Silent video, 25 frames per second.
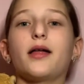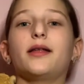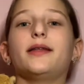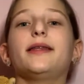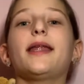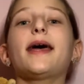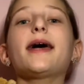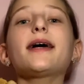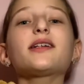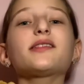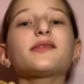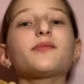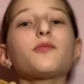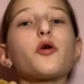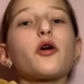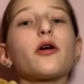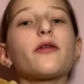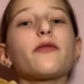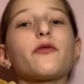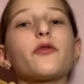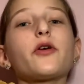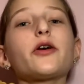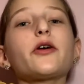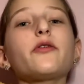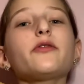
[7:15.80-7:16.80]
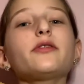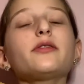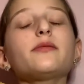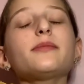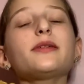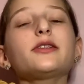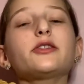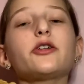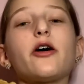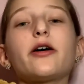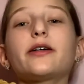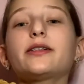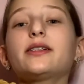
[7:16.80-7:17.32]
Next morph we're going
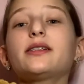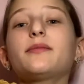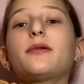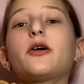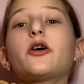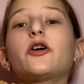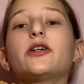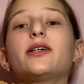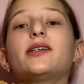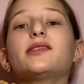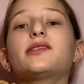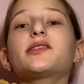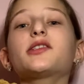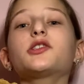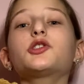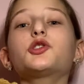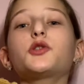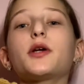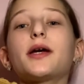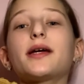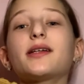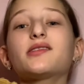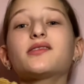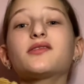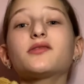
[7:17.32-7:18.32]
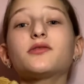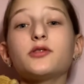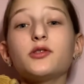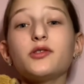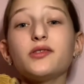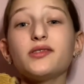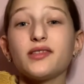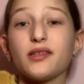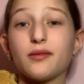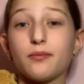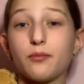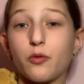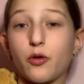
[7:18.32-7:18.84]
to be talking about is the
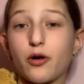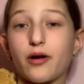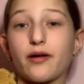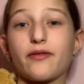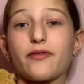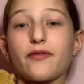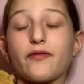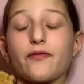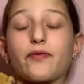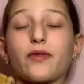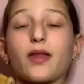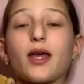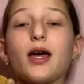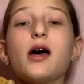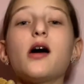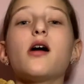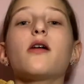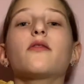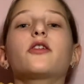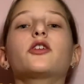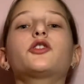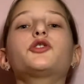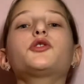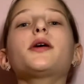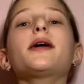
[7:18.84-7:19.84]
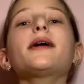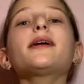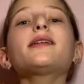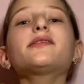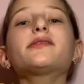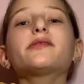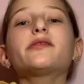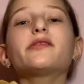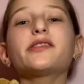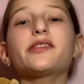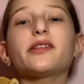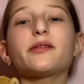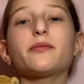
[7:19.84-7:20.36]
translucent morph. The
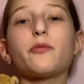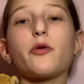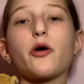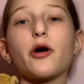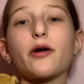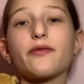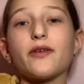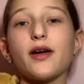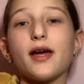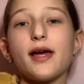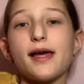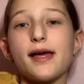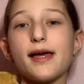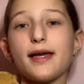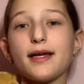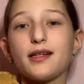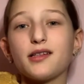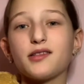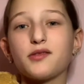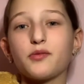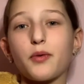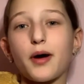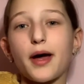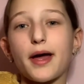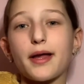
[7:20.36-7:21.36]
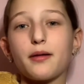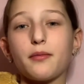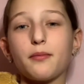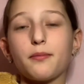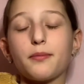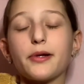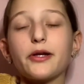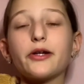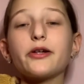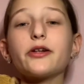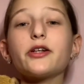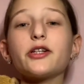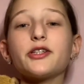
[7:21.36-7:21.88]
translucent morph is when
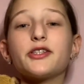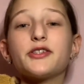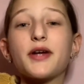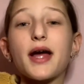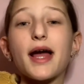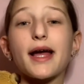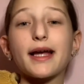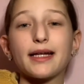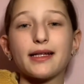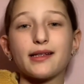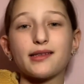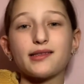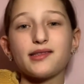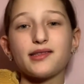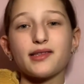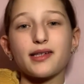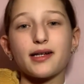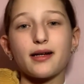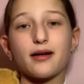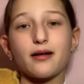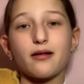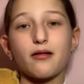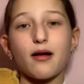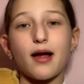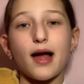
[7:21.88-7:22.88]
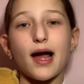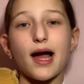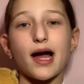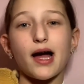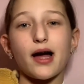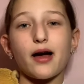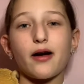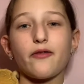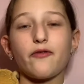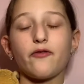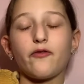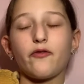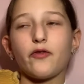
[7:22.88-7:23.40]
bearded dragons
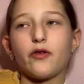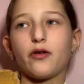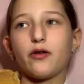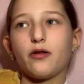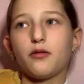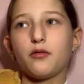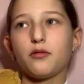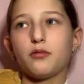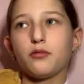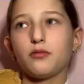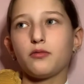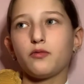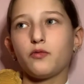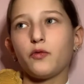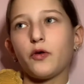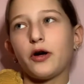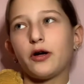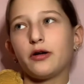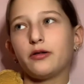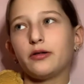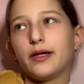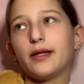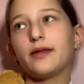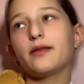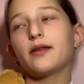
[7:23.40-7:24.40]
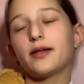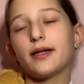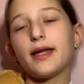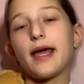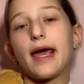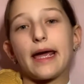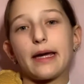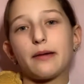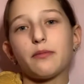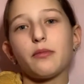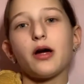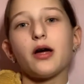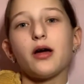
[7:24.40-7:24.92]
have, well, in the
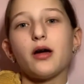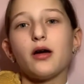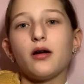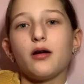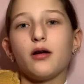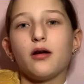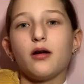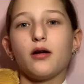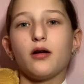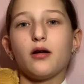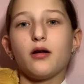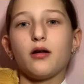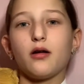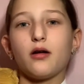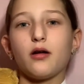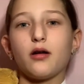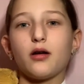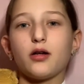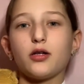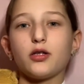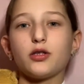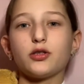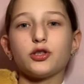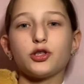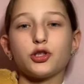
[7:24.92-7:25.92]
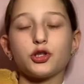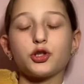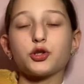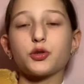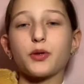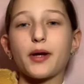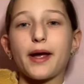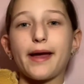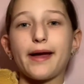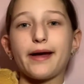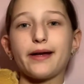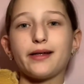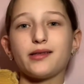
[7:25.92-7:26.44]
name,
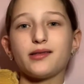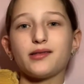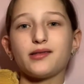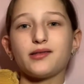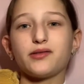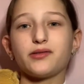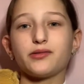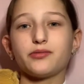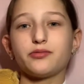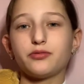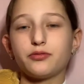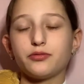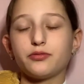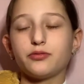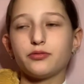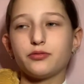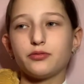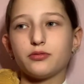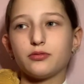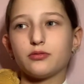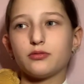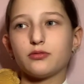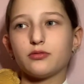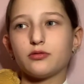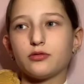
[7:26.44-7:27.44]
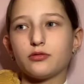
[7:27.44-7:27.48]
translucent